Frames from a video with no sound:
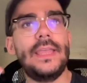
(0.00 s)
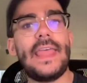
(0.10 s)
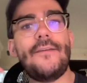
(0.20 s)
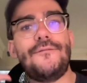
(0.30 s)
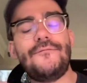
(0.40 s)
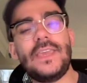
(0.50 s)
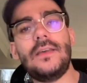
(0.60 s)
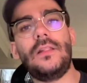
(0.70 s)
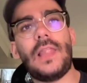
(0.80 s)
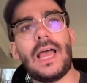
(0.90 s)
They
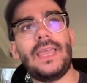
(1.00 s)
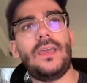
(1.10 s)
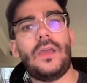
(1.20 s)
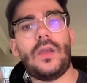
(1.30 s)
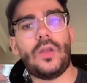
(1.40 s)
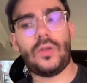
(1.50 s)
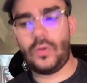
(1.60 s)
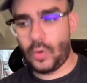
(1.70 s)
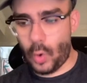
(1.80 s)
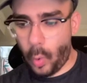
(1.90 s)
feel like
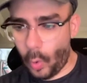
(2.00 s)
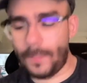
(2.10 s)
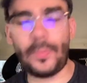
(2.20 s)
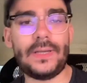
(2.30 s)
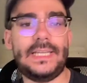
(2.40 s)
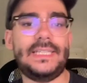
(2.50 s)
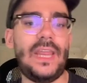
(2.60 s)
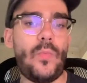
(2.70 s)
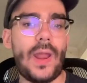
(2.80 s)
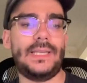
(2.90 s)
corporate
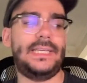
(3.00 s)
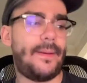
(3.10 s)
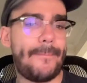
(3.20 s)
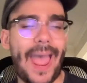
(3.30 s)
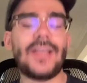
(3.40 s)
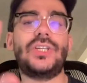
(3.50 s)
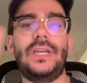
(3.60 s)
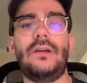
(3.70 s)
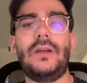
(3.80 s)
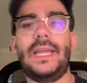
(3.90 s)
Disney went to
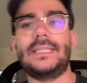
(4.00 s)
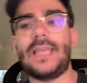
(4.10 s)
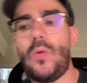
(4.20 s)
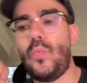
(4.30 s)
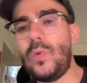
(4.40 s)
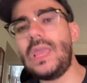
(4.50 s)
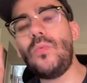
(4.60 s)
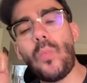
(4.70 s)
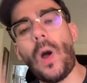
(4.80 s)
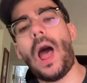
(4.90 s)
Imagineering and said, we
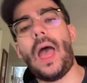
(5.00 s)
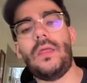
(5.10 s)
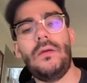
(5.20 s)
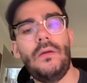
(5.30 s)
want